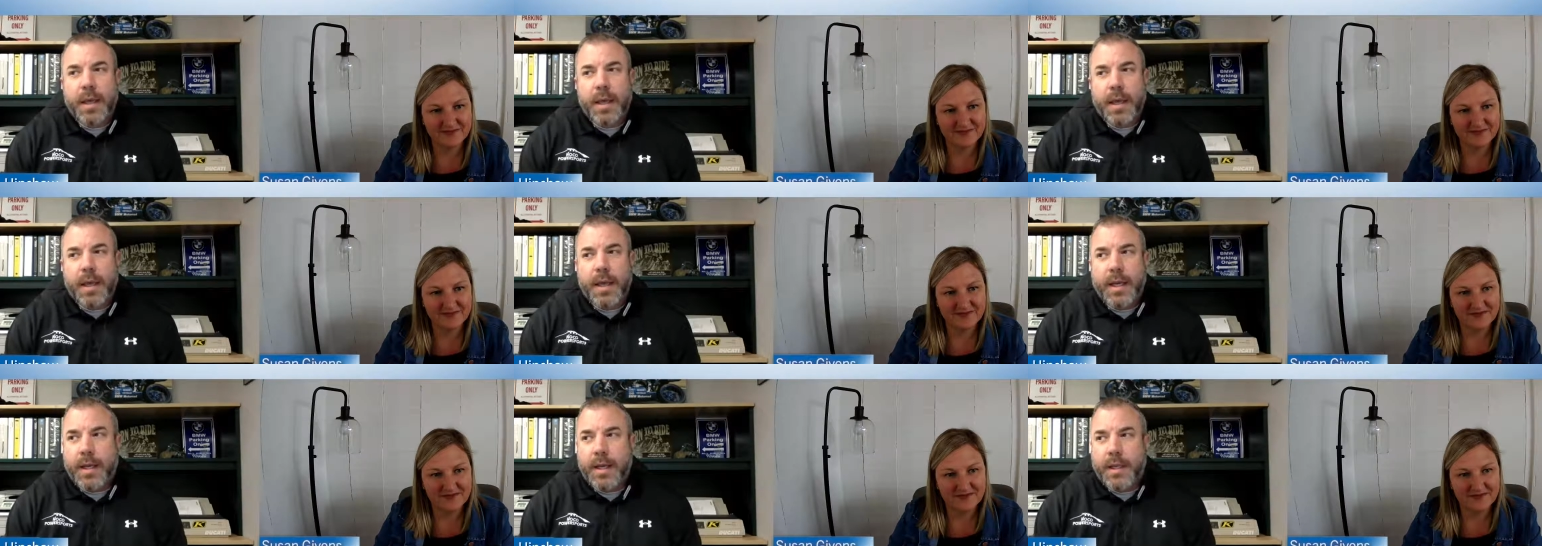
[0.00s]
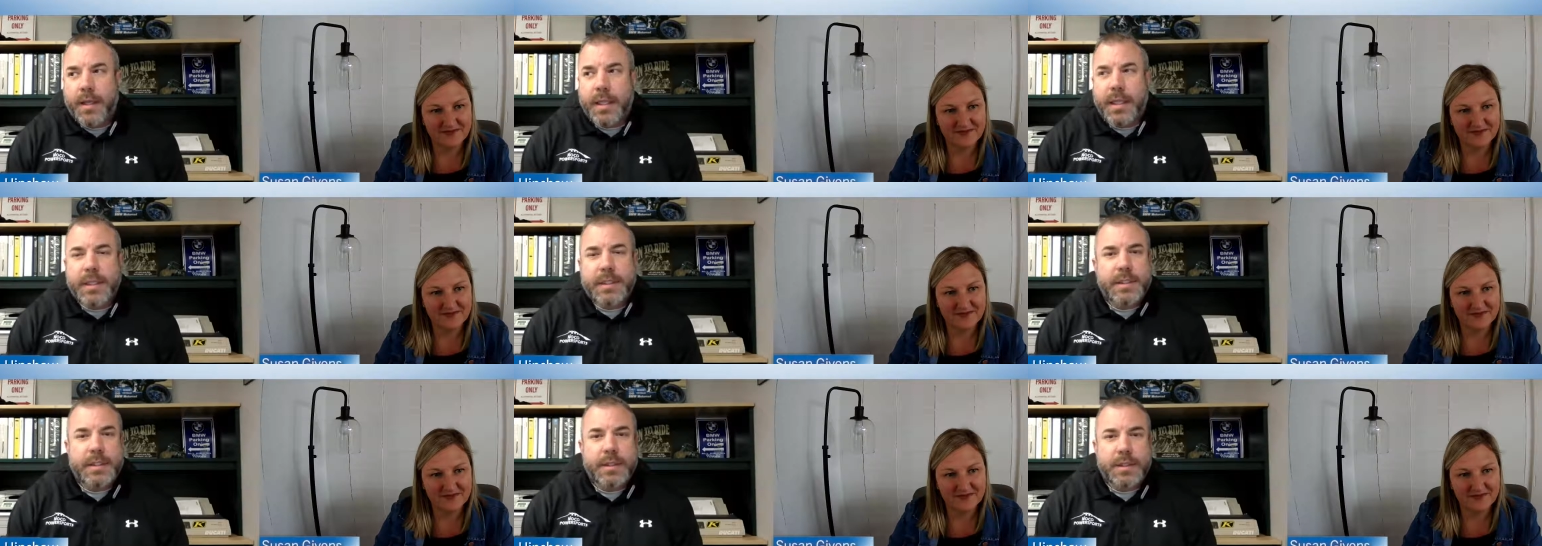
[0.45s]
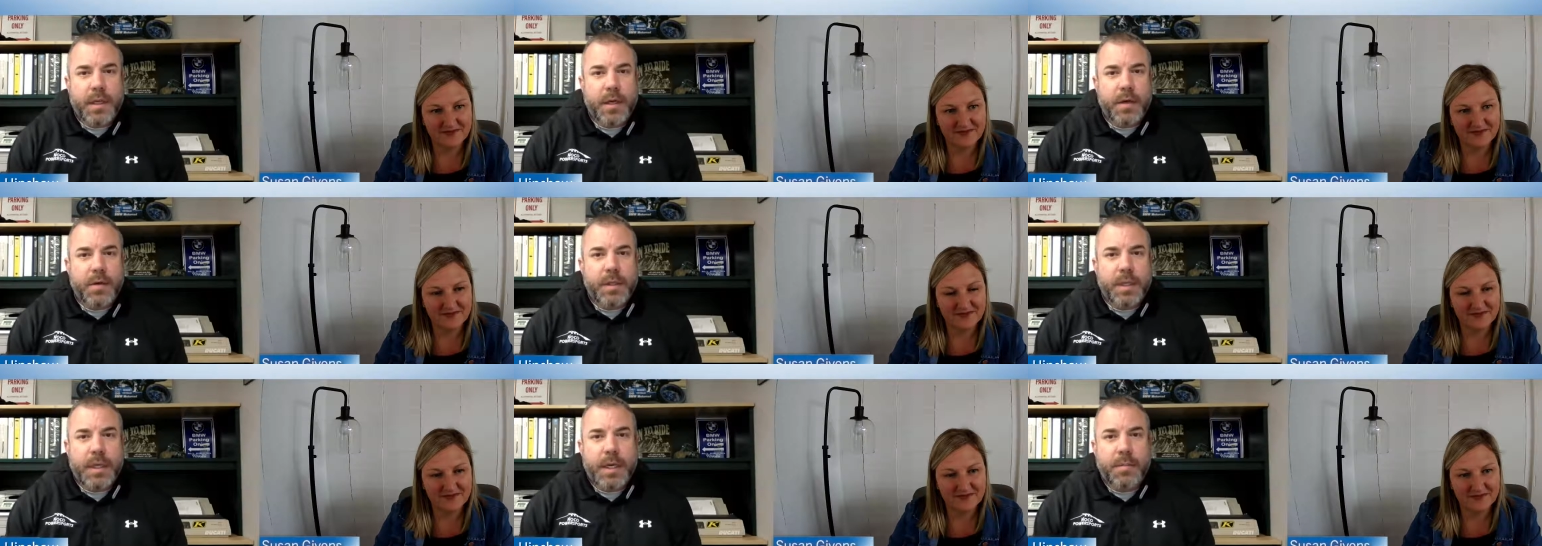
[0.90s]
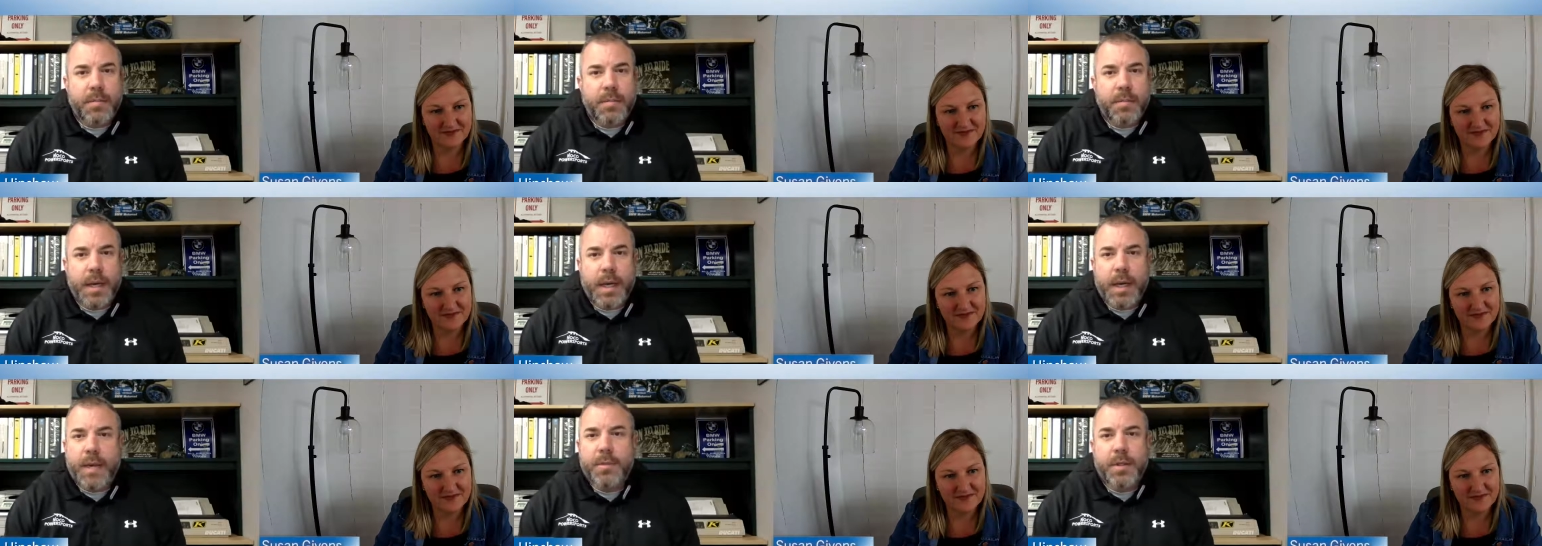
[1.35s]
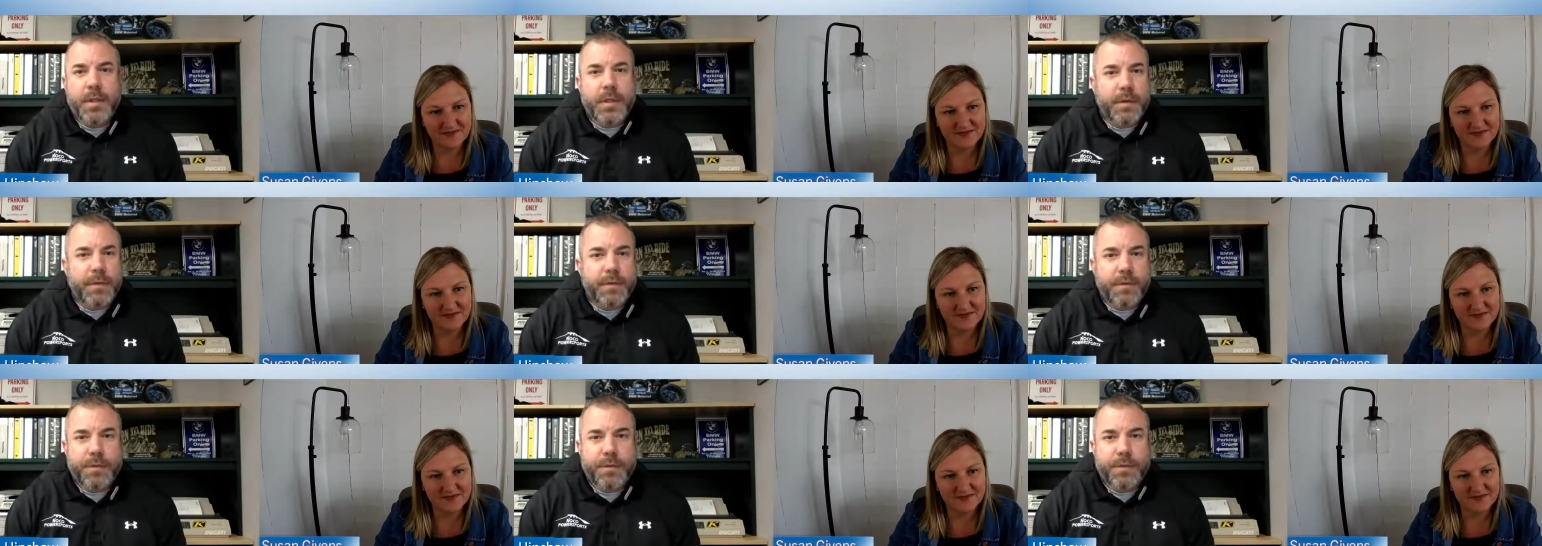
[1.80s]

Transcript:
Speaker 1: And I, they just know that I'm I'm looking